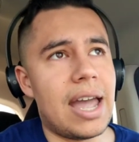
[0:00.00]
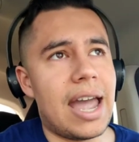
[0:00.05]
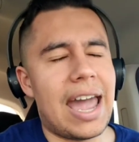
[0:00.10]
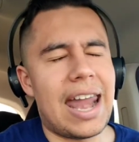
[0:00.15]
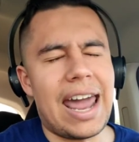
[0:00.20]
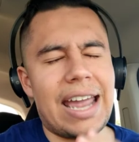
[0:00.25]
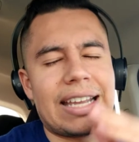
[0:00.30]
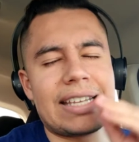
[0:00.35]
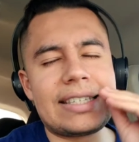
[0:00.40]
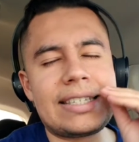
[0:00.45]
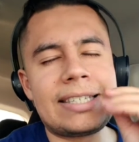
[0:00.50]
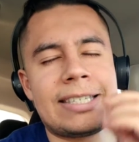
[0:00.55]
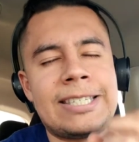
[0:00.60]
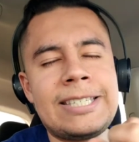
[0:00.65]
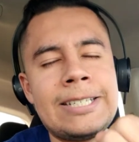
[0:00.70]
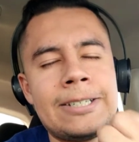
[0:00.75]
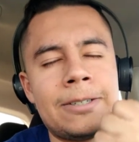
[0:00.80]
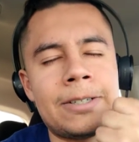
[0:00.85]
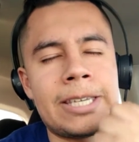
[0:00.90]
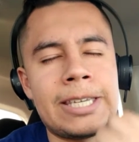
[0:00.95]
and I can
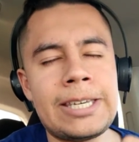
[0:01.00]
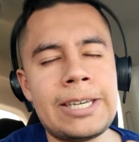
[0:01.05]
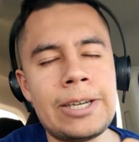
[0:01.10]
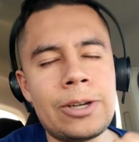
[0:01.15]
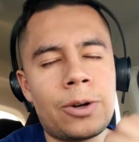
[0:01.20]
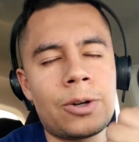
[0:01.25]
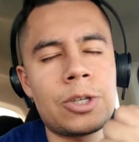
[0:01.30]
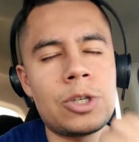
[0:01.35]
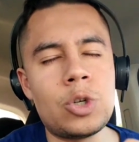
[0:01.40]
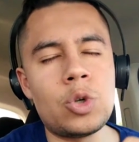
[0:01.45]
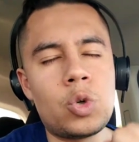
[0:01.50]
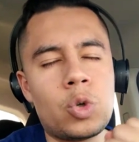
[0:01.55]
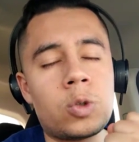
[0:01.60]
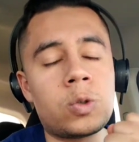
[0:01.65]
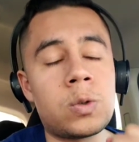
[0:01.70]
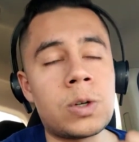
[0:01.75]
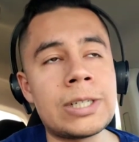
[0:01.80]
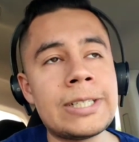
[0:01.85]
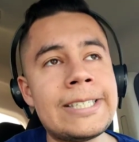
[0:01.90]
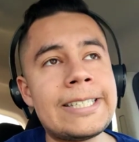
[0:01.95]
still hear you
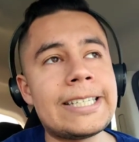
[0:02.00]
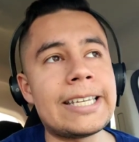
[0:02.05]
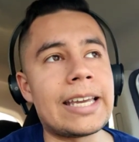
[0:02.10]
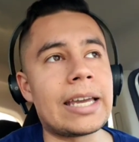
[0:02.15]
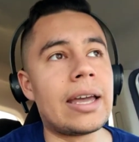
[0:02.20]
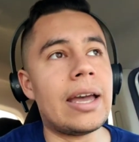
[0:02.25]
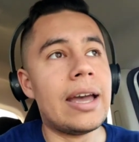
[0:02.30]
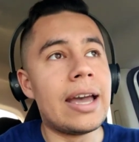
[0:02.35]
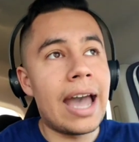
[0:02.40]
grunting